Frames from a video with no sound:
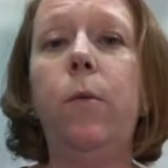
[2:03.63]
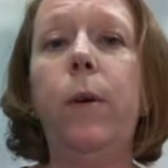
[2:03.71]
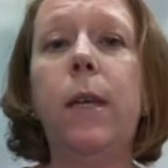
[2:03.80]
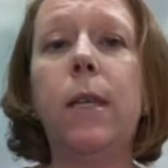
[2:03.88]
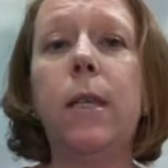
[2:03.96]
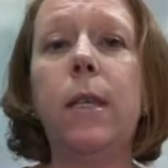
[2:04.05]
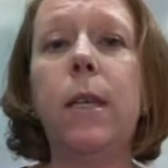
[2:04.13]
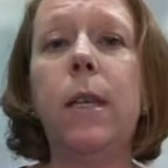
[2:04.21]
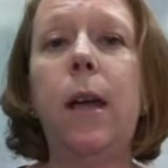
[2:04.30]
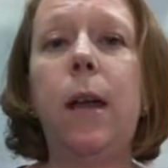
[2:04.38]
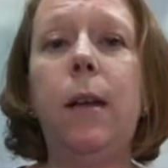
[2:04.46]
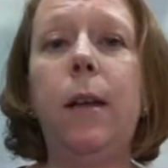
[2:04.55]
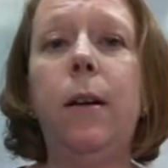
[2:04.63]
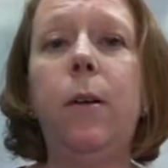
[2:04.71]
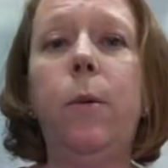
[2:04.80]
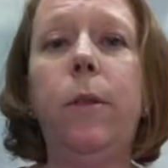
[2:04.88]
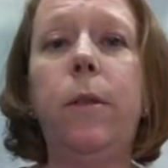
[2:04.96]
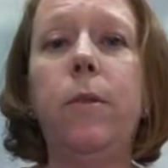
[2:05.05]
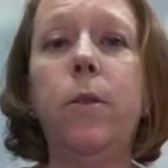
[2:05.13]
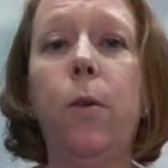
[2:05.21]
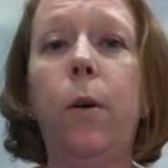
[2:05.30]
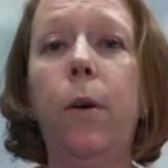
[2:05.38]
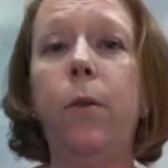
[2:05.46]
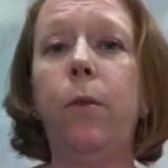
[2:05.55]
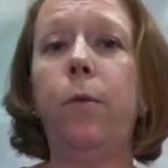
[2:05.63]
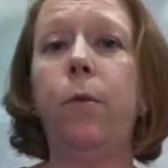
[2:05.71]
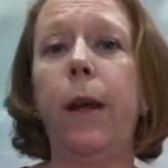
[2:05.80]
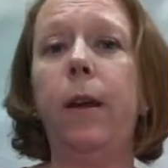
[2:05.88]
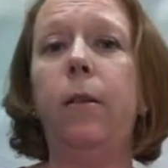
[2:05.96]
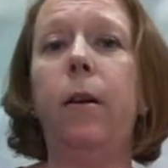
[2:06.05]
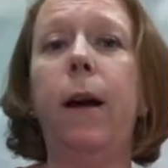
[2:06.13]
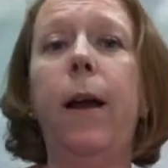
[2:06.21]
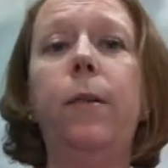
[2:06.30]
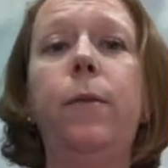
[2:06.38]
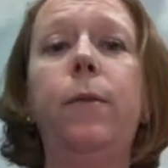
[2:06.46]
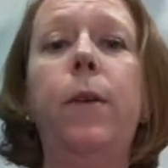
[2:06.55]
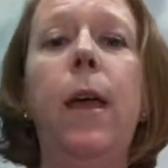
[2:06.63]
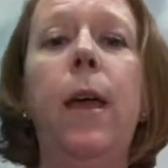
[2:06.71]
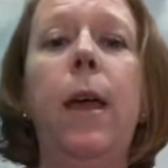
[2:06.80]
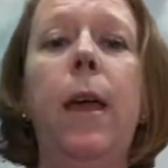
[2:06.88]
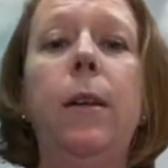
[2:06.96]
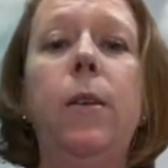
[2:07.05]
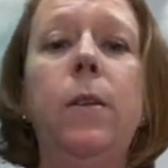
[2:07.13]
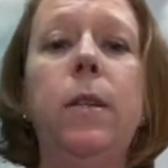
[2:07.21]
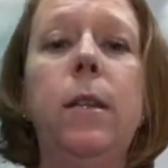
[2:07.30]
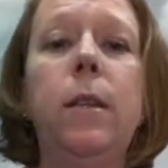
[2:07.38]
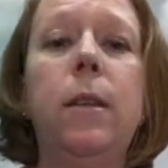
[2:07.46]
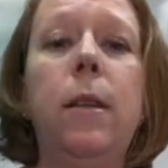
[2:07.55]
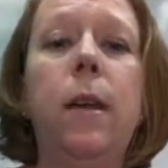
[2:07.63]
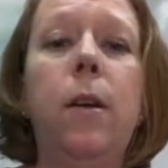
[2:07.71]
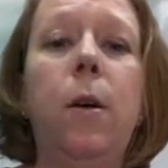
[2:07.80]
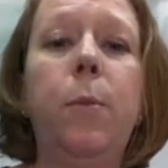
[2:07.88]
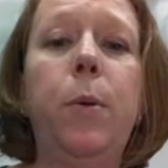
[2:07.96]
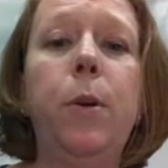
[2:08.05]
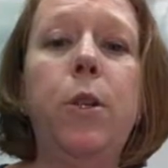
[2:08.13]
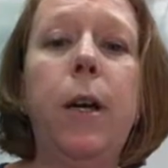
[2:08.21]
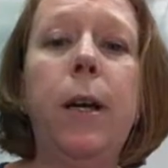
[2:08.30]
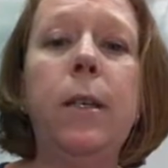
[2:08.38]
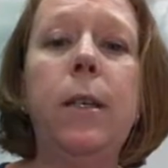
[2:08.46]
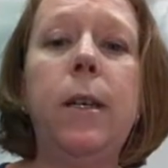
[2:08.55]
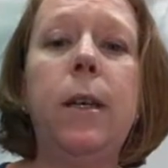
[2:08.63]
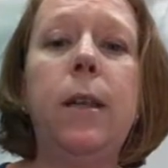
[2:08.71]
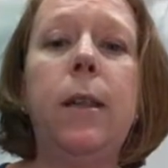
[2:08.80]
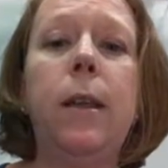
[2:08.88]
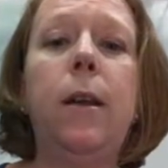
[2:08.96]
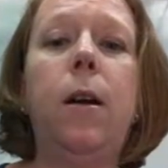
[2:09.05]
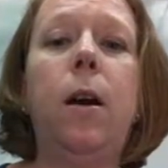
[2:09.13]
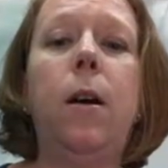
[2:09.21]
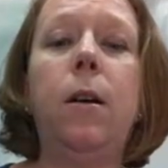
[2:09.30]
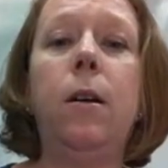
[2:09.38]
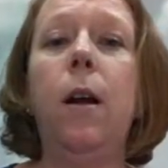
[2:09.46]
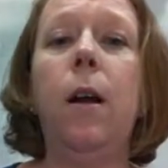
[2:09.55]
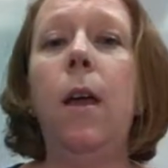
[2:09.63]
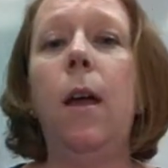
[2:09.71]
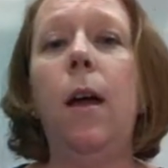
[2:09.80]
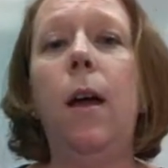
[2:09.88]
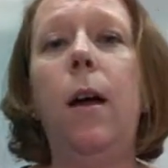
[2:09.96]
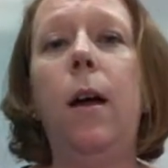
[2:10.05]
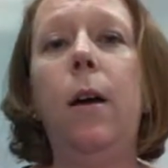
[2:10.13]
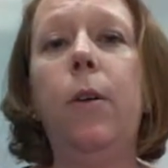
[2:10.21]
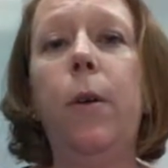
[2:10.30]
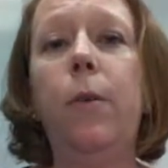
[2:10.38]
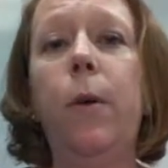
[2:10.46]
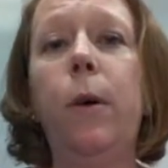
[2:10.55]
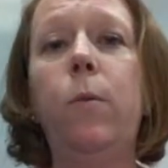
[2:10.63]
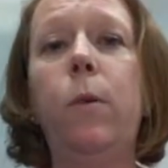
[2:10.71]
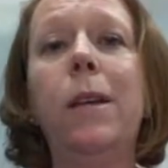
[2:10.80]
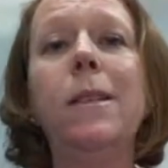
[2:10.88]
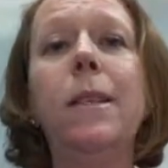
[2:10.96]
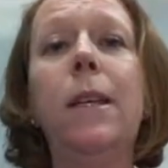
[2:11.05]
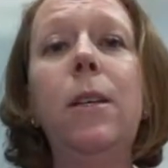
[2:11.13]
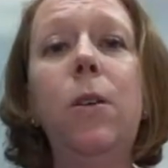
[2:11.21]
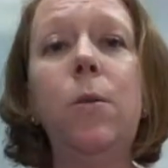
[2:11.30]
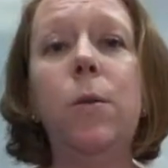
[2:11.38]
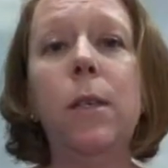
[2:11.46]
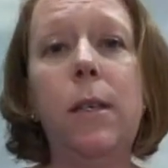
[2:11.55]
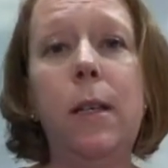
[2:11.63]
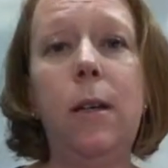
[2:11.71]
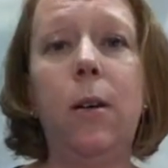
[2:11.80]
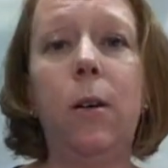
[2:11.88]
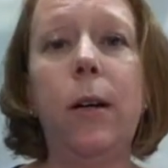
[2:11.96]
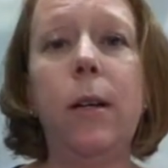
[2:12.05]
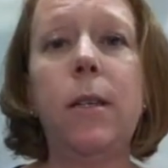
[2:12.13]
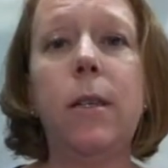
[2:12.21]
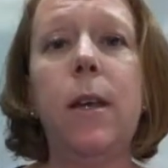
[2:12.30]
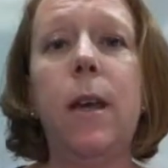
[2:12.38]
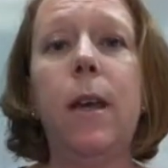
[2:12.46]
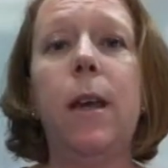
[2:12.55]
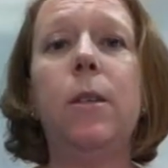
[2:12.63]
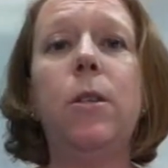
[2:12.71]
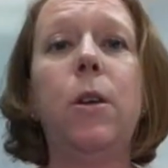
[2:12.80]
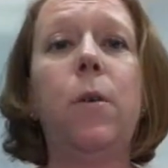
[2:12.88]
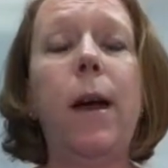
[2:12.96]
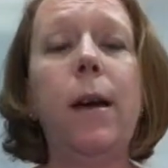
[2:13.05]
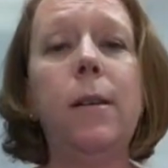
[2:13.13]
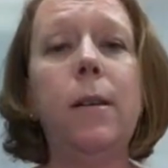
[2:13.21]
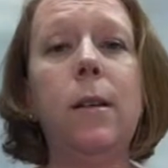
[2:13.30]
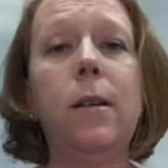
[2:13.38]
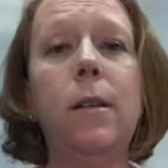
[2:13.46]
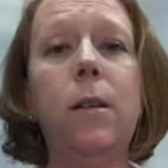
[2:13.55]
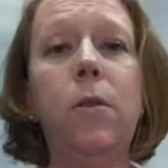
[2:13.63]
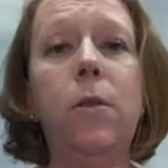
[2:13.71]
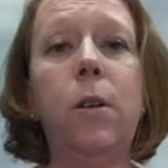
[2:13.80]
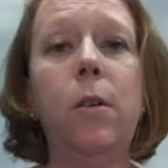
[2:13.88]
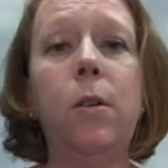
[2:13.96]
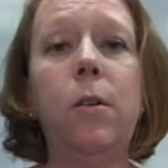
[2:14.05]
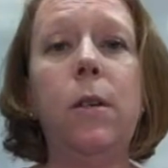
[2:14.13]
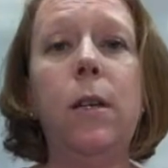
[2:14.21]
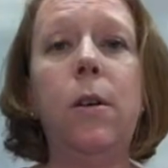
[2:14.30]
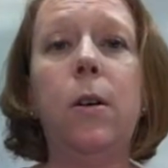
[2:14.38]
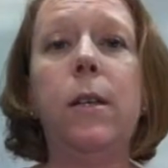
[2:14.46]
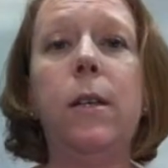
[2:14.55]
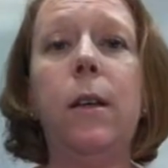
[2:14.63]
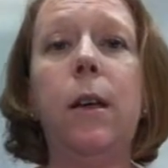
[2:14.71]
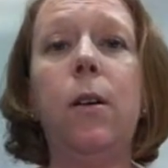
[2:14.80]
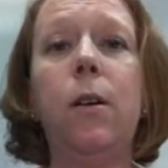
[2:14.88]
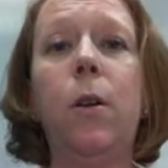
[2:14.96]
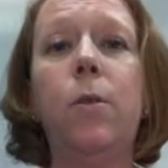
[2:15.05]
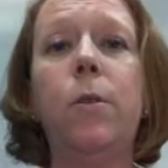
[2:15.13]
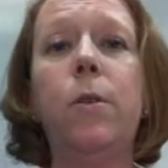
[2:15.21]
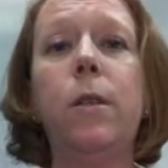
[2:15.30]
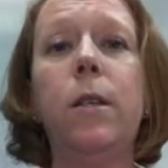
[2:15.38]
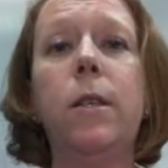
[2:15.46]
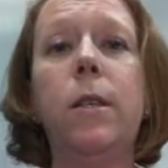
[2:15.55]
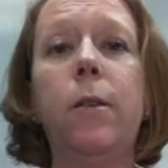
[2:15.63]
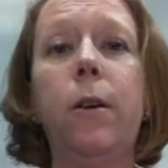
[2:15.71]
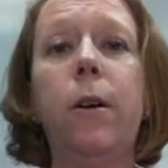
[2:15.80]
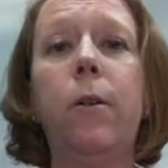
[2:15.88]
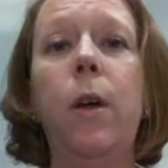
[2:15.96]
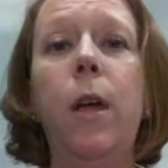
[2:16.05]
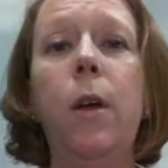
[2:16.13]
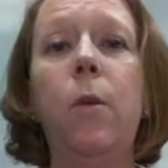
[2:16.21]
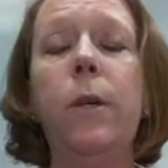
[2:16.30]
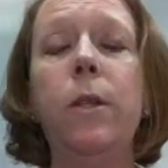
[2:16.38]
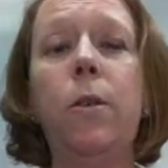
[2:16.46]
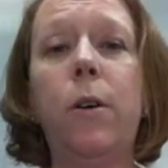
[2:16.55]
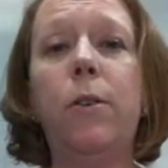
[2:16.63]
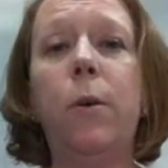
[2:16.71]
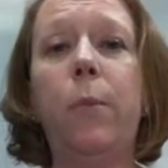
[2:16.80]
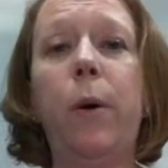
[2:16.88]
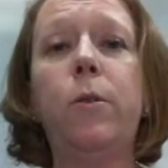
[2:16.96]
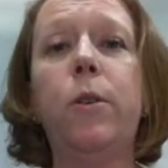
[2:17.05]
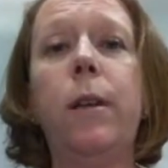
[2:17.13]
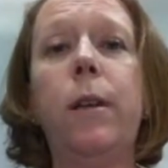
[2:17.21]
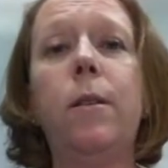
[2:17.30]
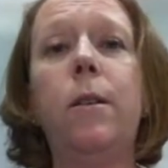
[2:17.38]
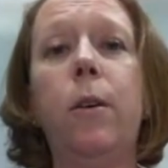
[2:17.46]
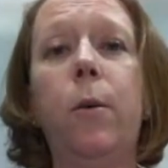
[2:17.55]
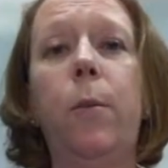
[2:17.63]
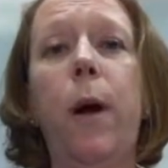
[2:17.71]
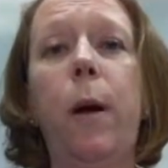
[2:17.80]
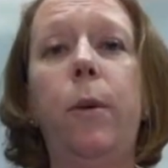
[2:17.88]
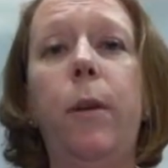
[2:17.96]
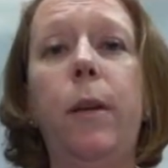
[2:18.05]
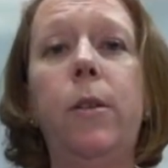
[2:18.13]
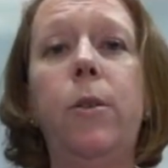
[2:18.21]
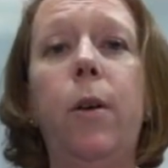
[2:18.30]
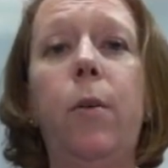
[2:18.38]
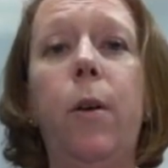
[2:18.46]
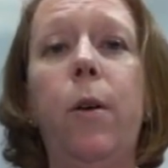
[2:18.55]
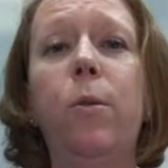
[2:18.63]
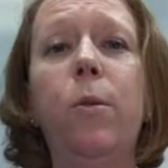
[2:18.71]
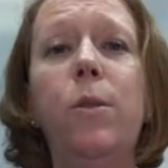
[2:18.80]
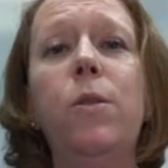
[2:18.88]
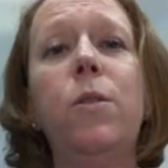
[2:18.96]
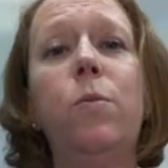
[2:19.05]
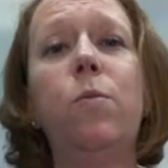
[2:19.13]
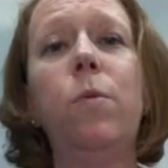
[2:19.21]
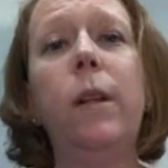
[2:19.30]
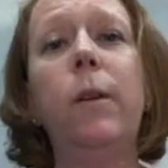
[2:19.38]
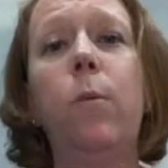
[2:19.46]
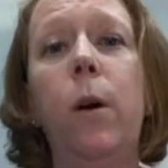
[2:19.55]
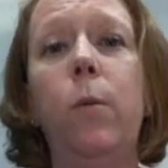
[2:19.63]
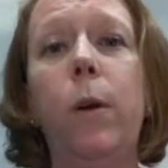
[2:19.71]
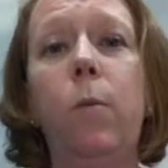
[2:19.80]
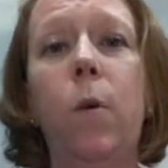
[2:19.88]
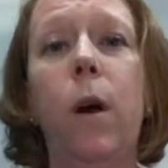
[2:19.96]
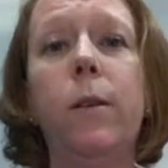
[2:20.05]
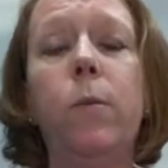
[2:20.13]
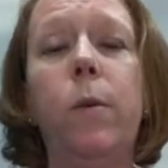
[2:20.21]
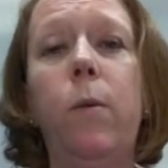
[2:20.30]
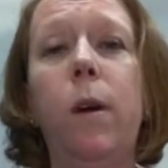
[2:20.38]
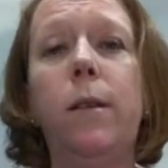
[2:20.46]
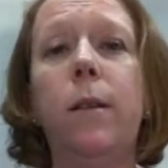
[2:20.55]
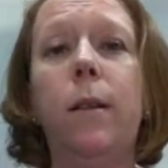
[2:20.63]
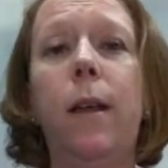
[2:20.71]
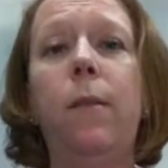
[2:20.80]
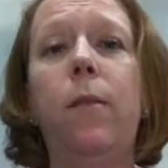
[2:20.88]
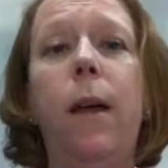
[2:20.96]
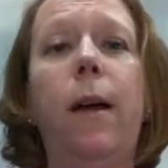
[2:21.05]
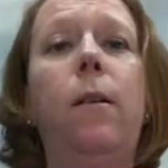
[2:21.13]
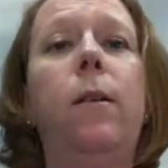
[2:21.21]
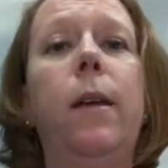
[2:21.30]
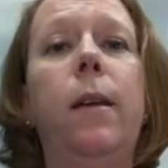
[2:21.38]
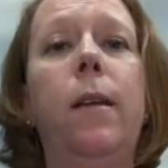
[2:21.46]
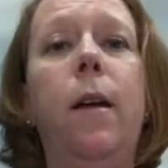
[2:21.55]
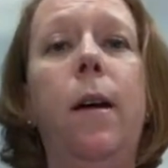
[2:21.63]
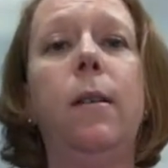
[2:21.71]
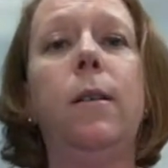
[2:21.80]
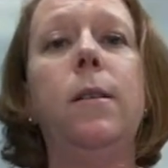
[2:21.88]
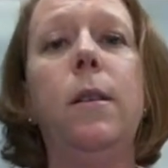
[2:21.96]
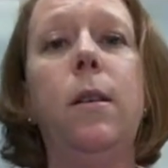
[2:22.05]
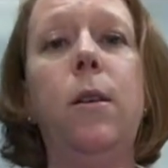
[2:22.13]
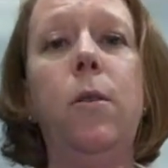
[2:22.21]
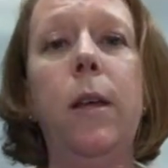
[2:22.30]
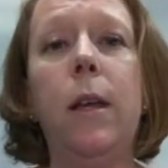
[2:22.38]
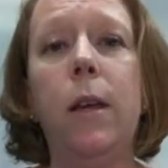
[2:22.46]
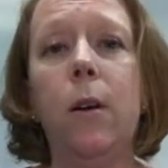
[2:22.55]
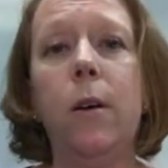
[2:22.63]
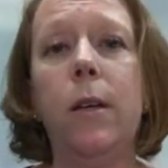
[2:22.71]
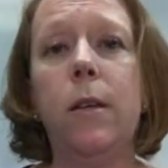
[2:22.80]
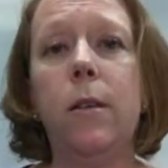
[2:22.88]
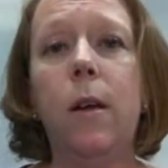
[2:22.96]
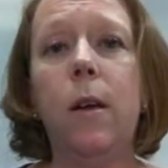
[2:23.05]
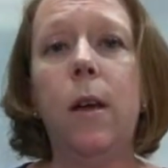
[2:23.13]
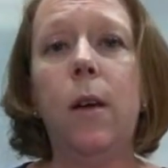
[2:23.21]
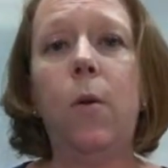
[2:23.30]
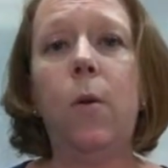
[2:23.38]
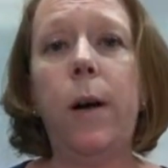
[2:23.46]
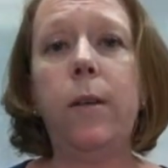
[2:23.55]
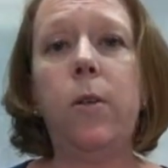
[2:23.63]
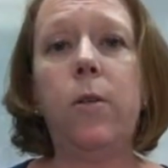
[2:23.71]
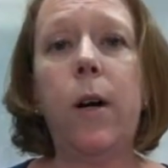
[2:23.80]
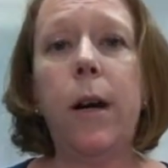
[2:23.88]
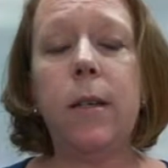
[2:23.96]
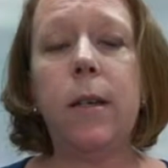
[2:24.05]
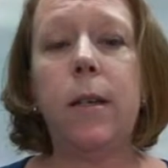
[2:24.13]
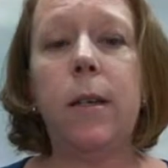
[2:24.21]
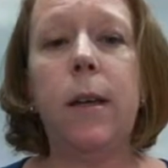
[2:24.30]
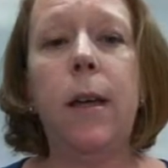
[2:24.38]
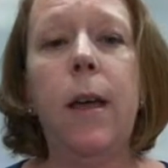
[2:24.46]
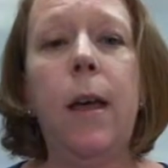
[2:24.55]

And we can see that here with this growth rate graph. And you can see that they are projecting that our growth rate will continue to decrease. And so as it continues to decrease and get closer to zero, we start to approach that zero population growth, which is really what we want. We want to level out and not continue to increase quite so drastically.